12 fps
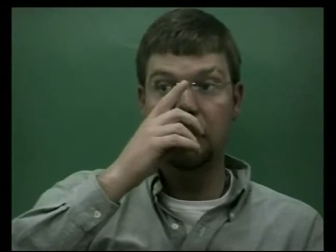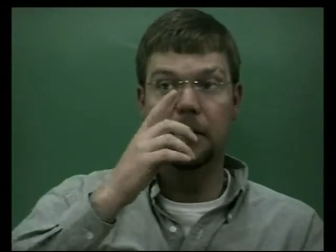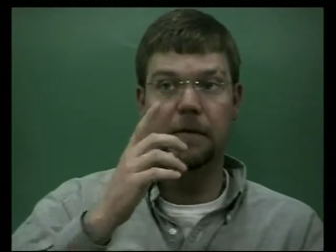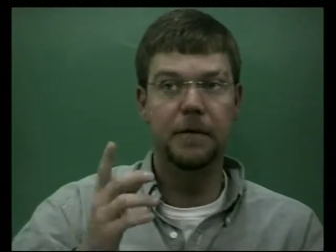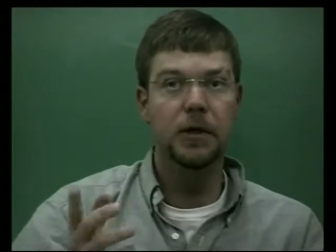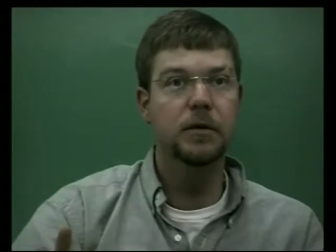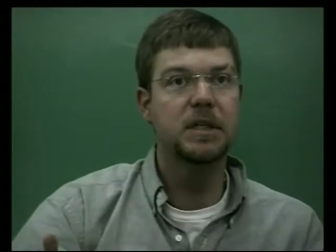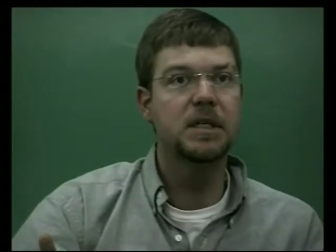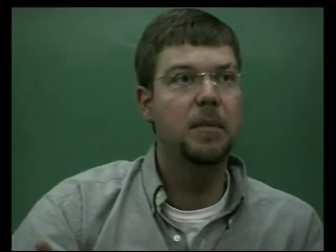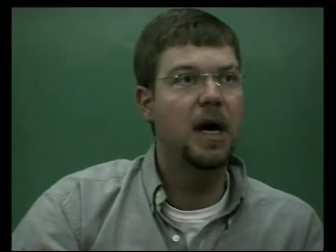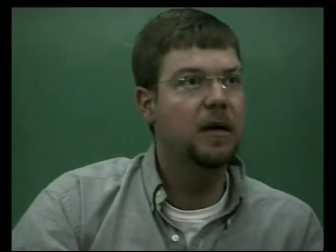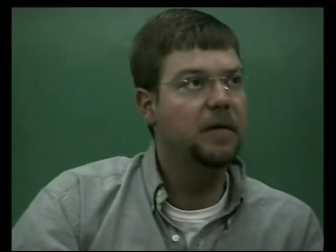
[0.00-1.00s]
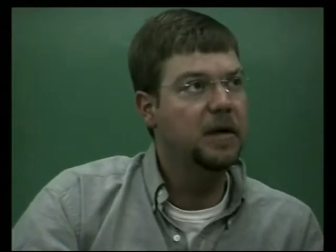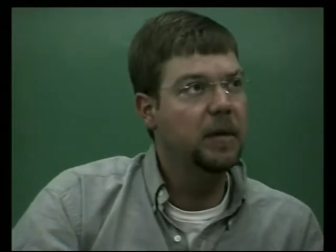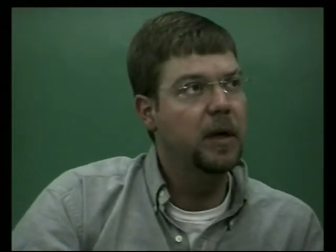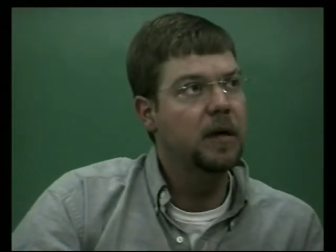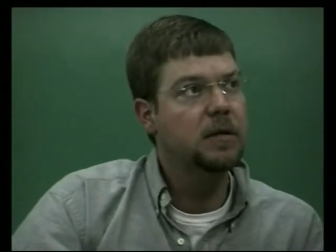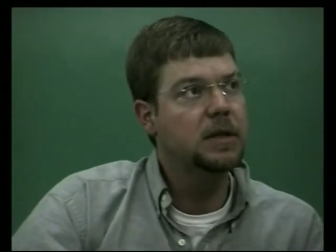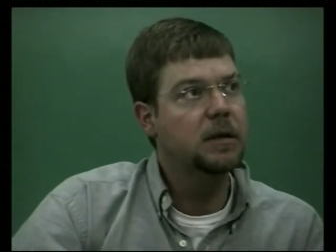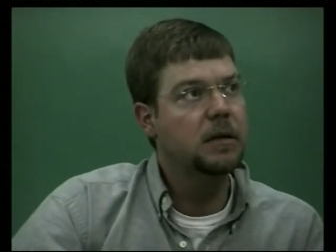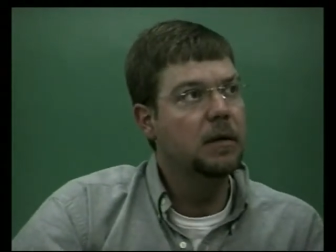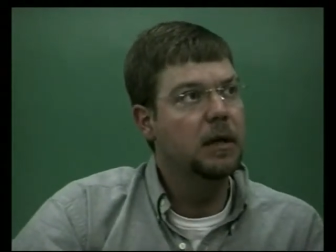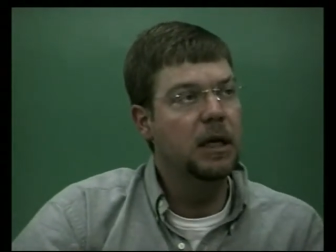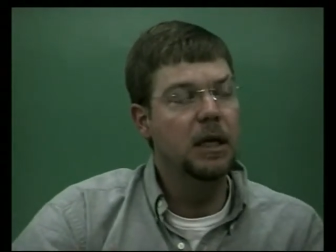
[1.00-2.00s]
the fewest amount of females
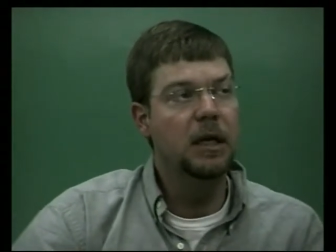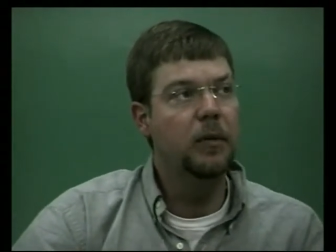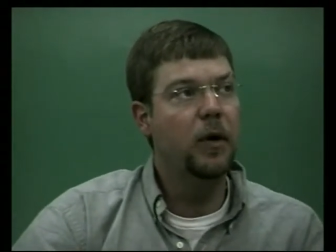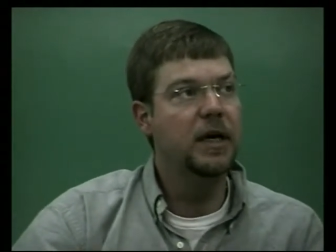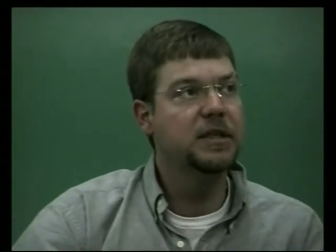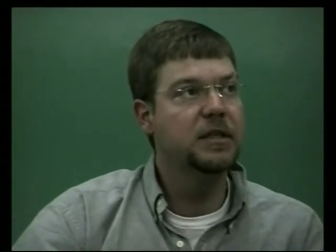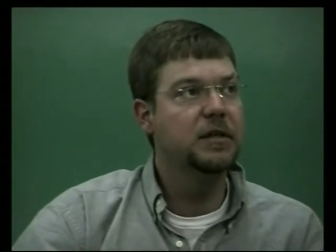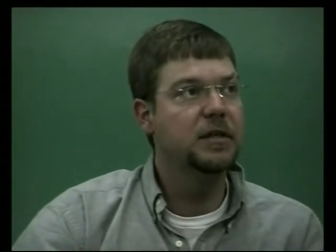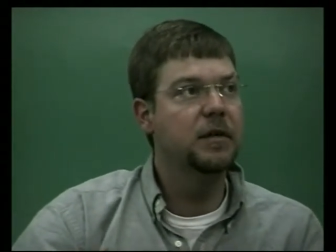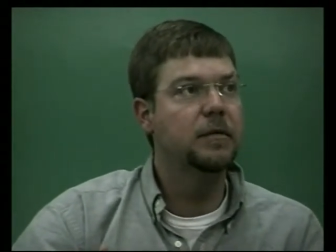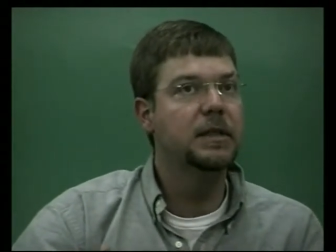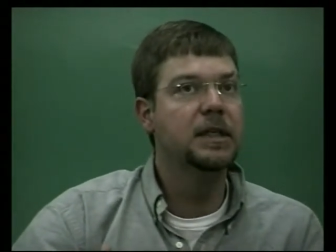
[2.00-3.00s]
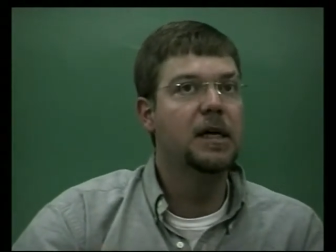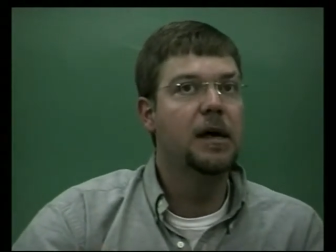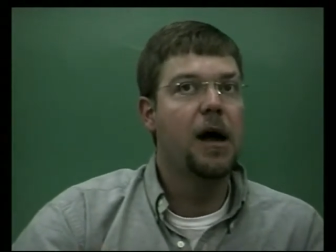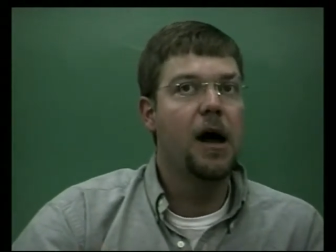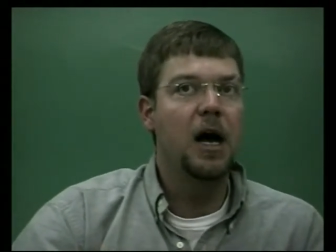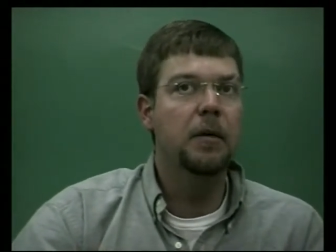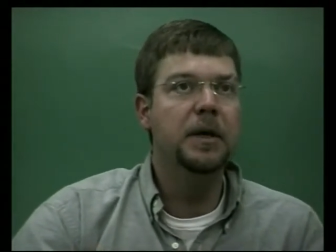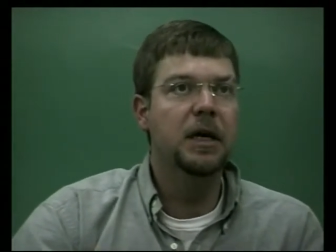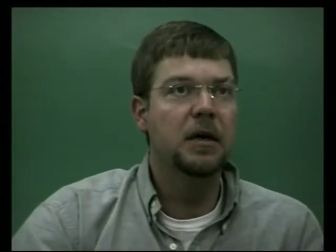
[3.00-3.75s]
than any branch of the service. I'll be